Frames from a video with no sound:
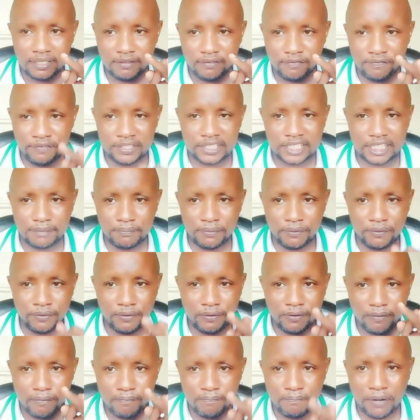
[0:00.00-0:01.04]

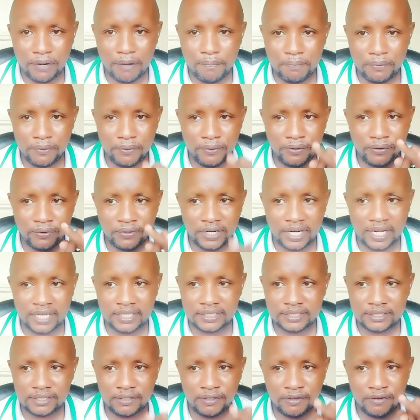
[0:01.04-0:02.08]
Visible purple rash
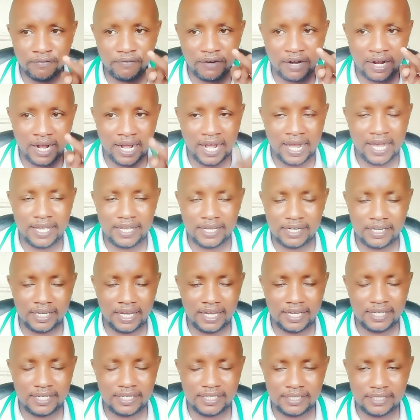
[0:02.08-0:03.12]
over
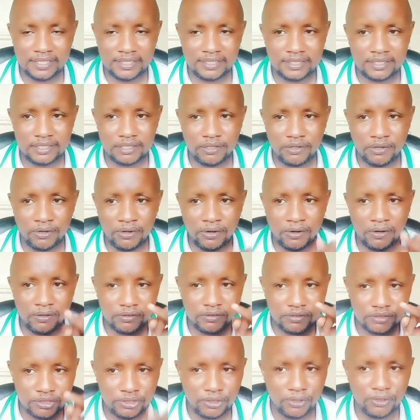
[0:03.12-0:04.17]
eyelids, all
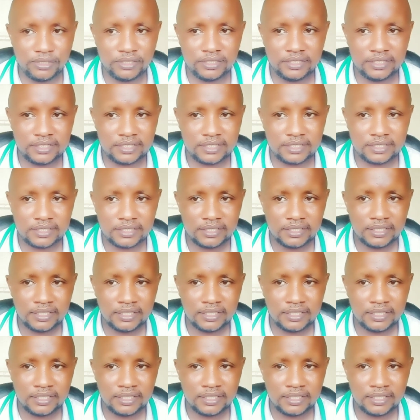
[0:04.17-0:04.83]
joints,